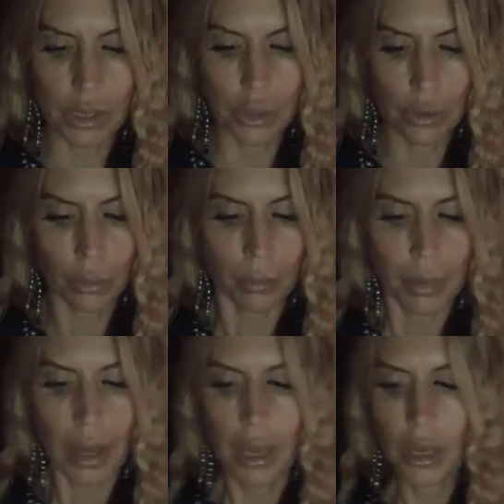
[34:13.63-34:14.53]
you.
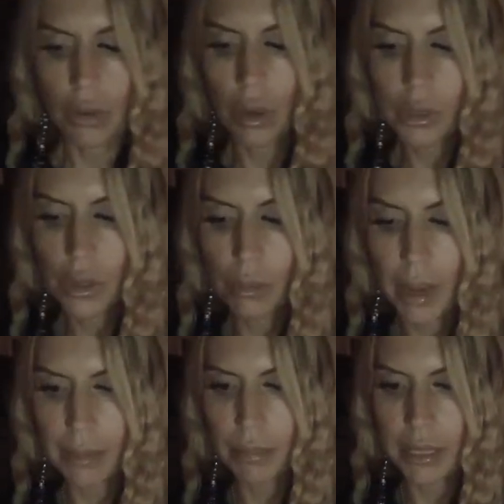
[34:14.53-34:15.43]
You also
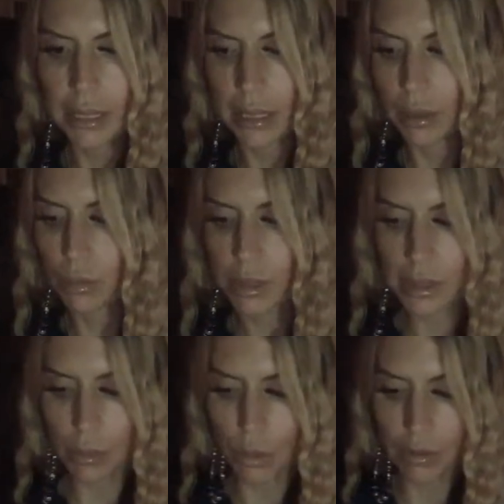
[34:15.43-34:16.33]
might be dealing with
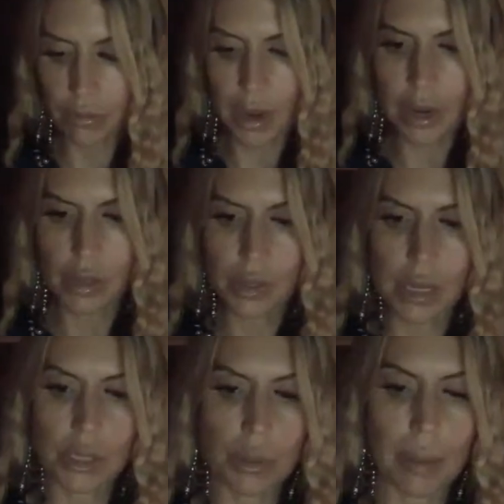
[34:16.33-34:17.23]
someone, fire
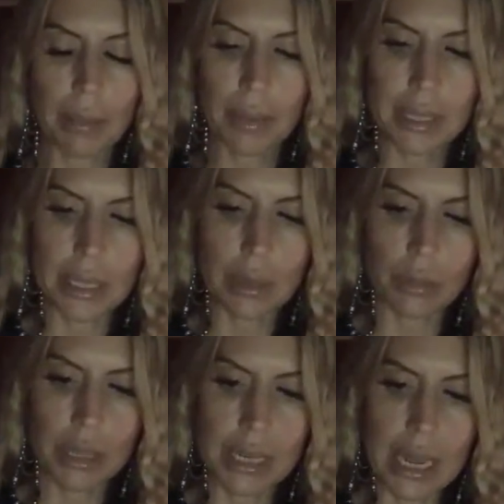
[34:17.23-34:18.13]
signs. You might be dealing
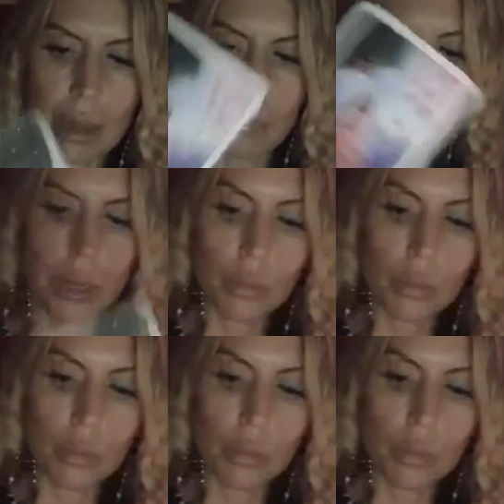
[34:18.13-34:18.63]
with an Empress.